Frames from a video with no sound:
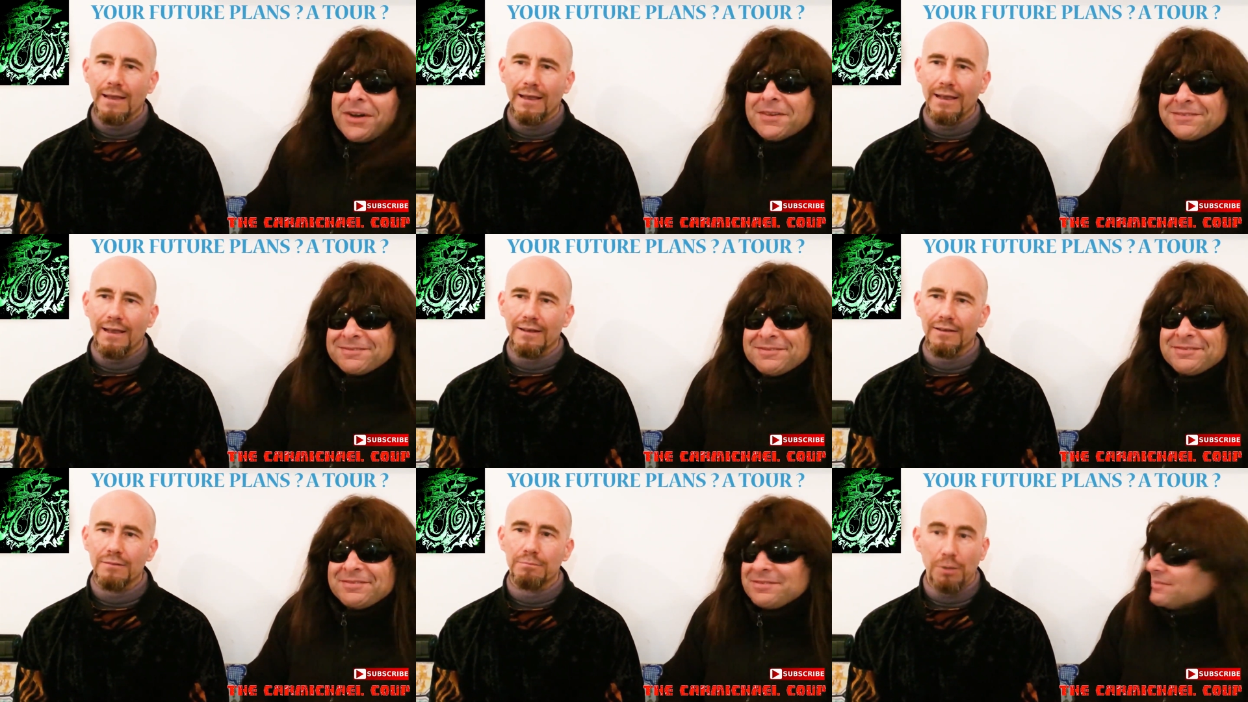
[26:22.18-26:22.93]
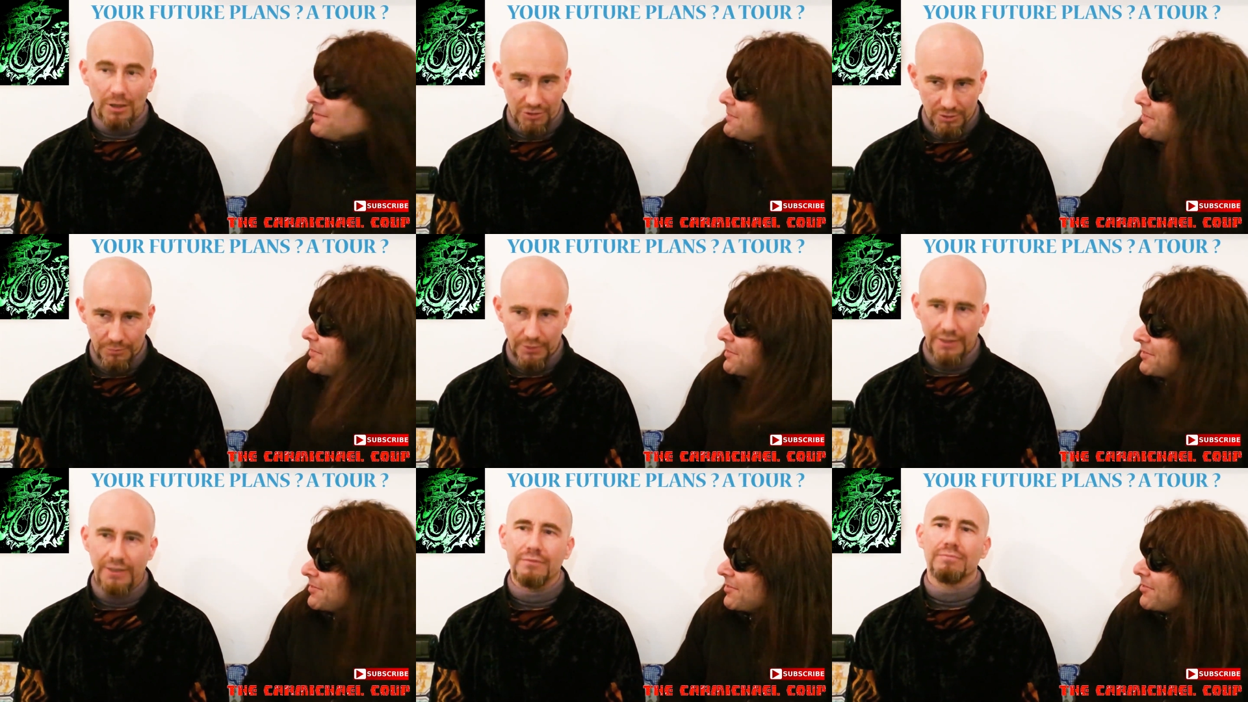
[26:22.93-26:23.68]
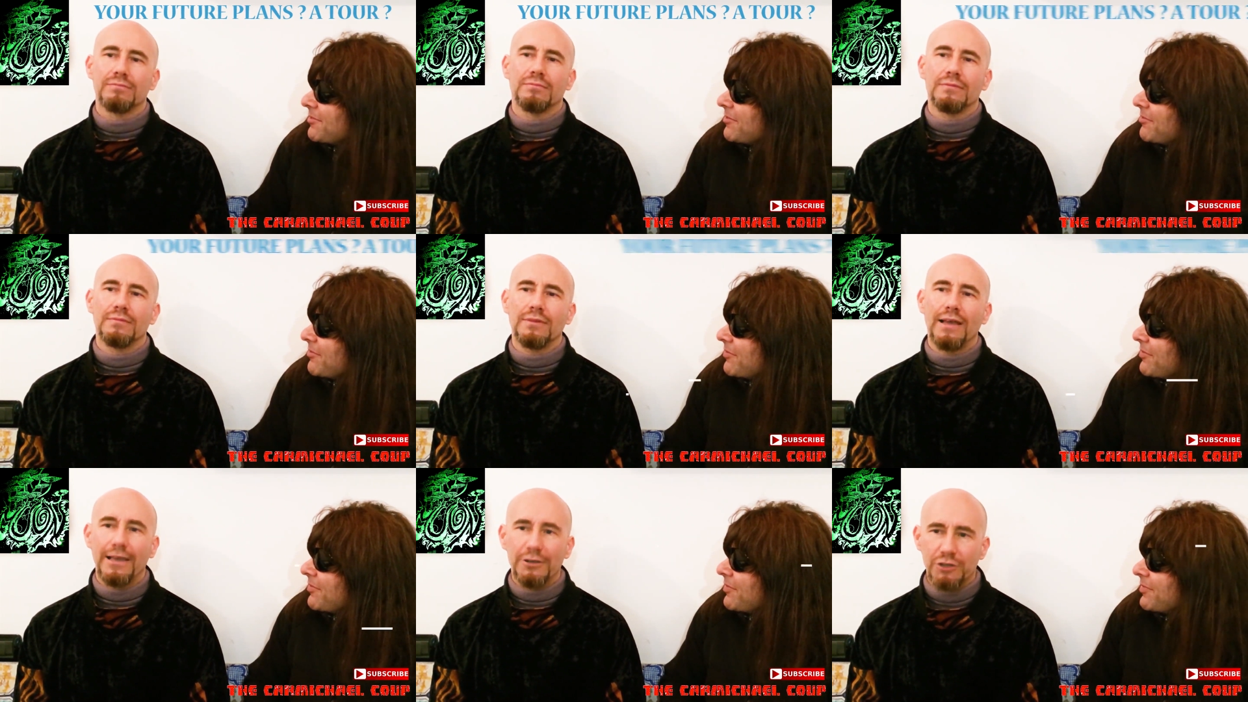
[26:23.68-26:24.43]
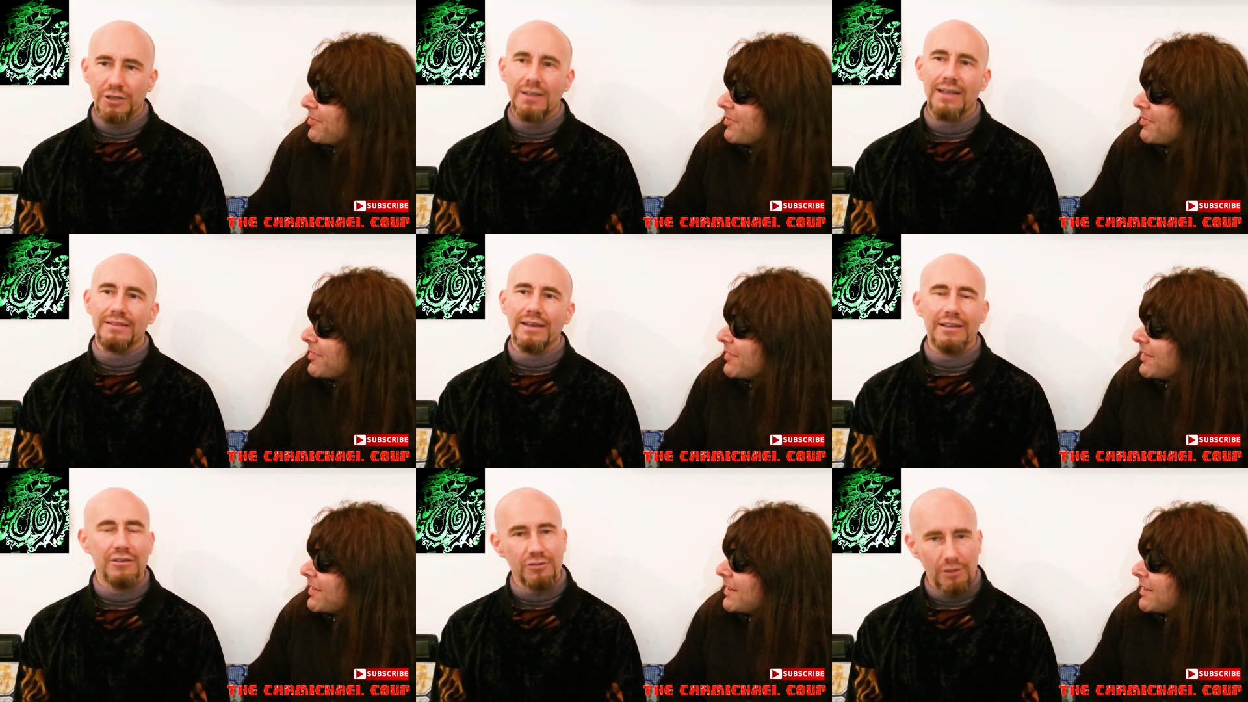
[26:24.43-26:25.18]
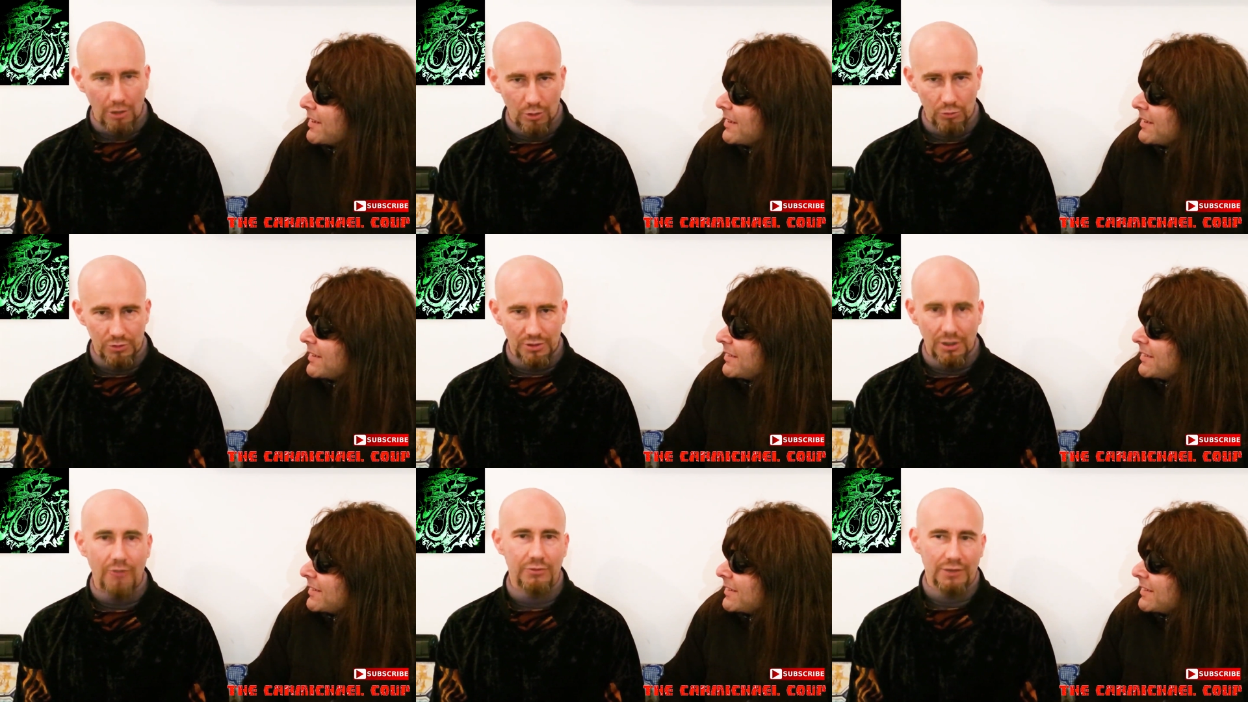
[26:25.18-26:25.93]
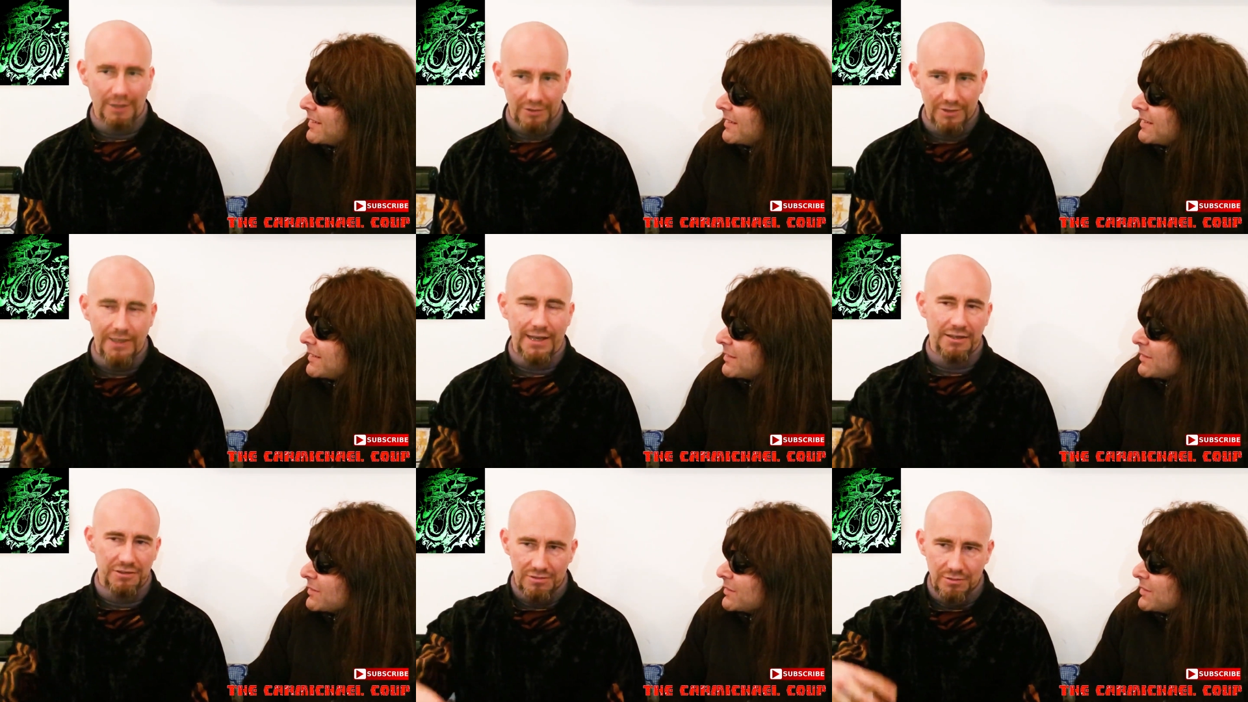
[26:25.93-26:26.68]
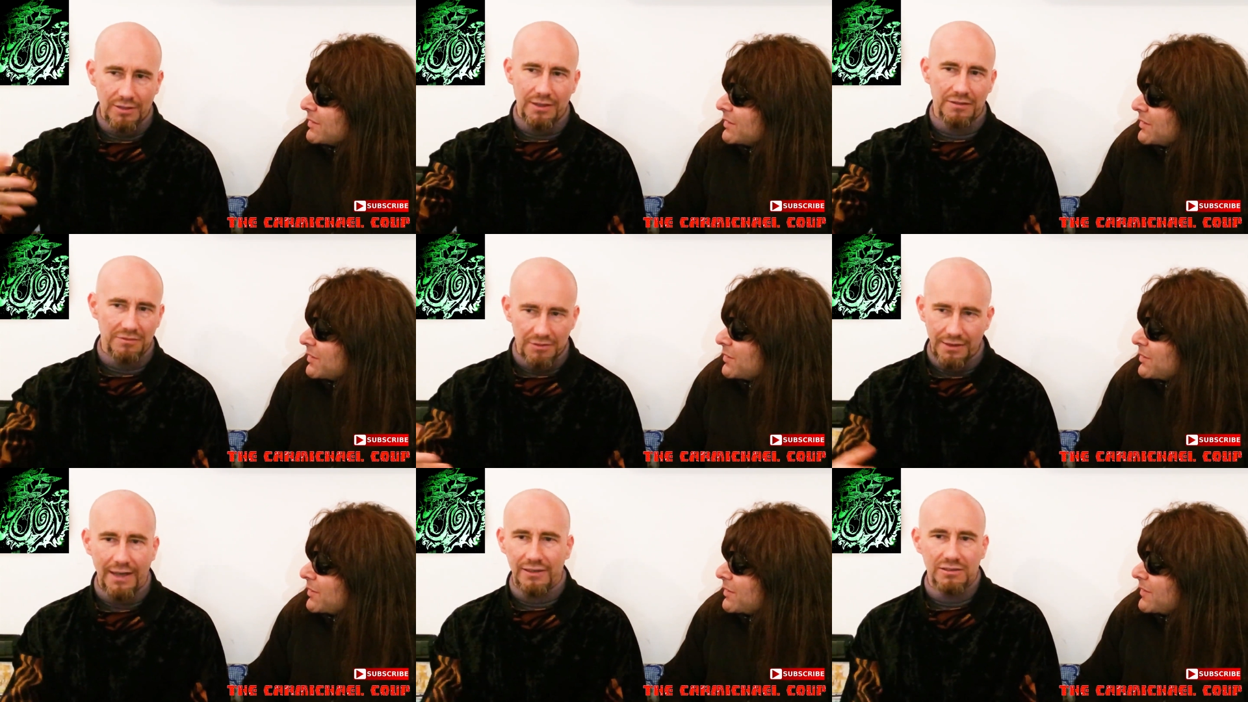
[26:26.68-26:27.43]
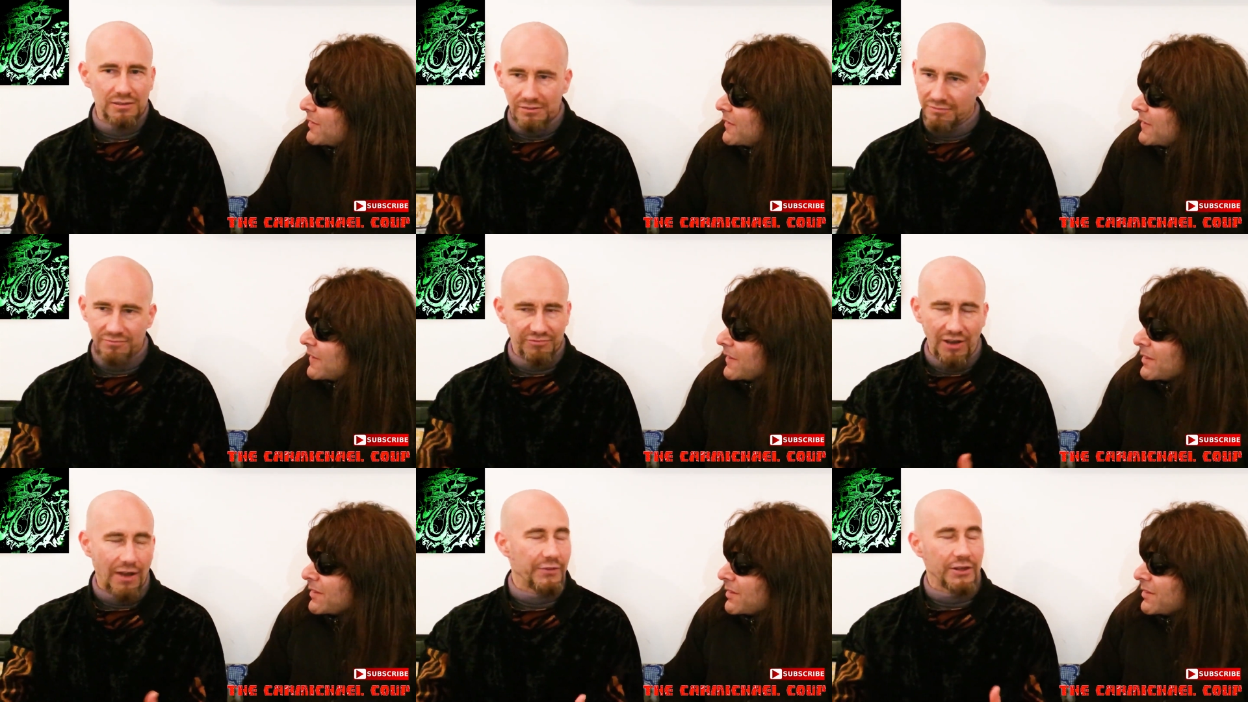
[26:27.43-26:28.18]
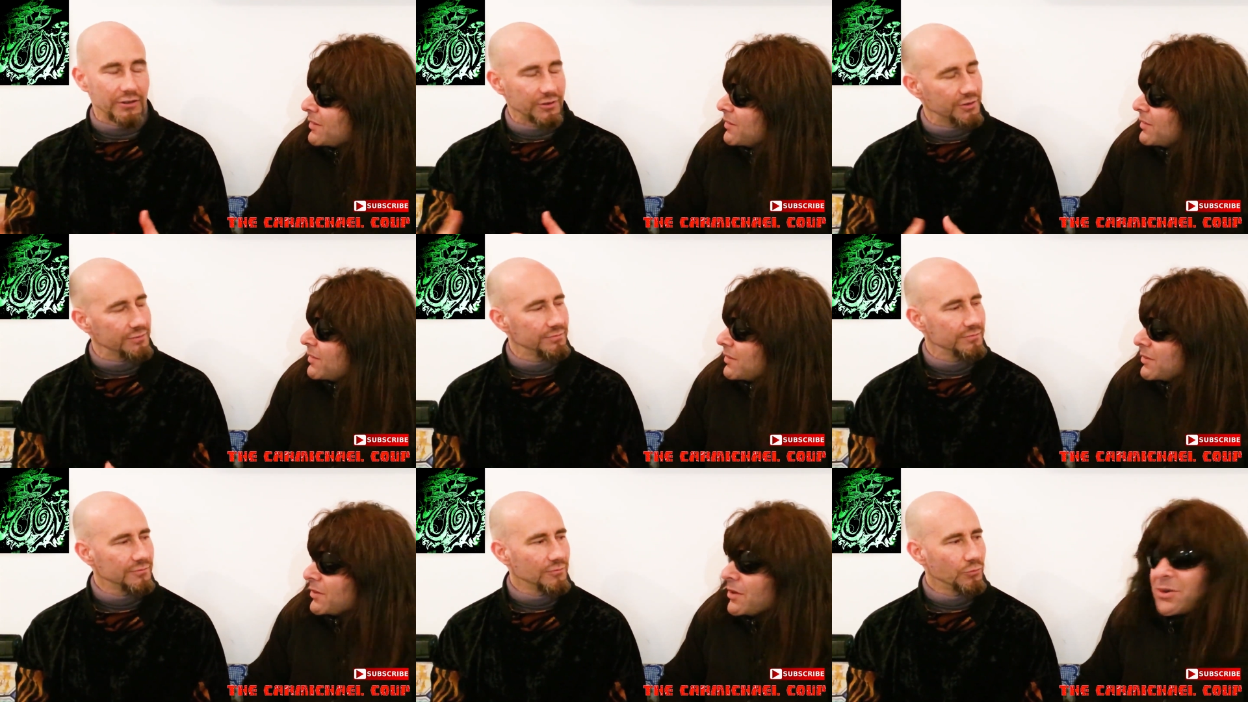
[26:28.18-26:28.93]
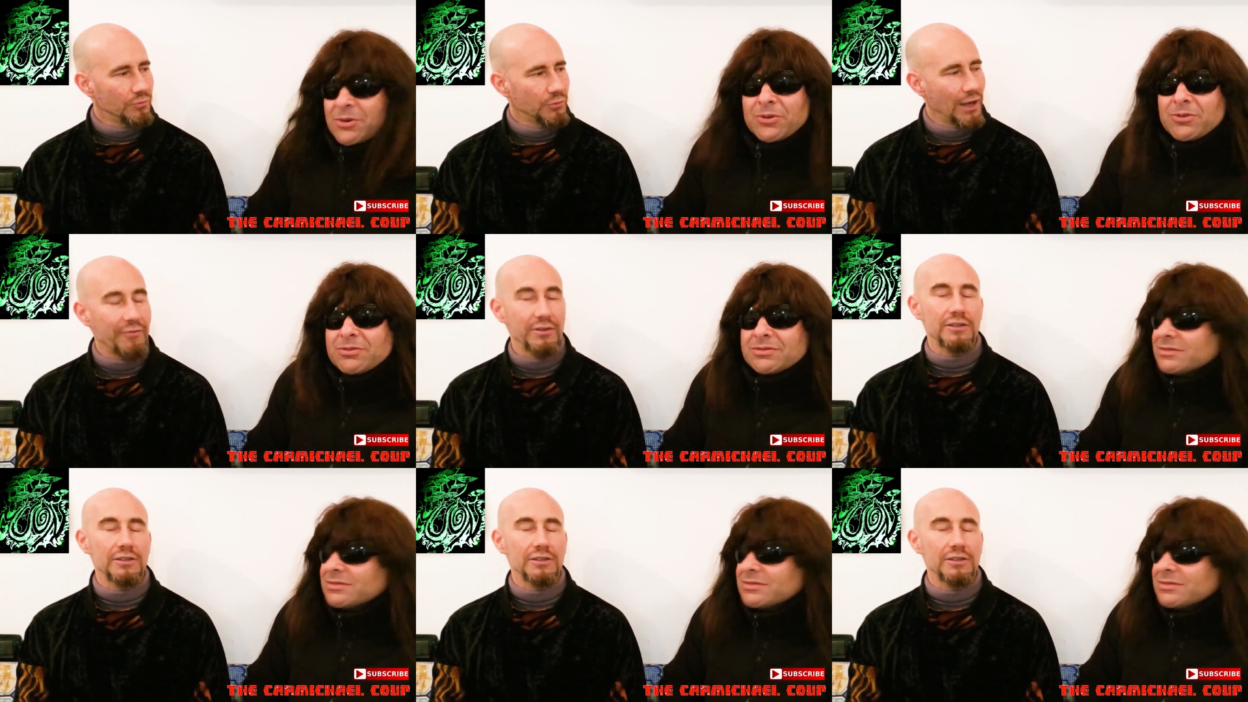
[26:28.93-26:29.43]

Speaker 1: all right. And possibly Asia and the East Coast of the United States in the next five years. Oh. We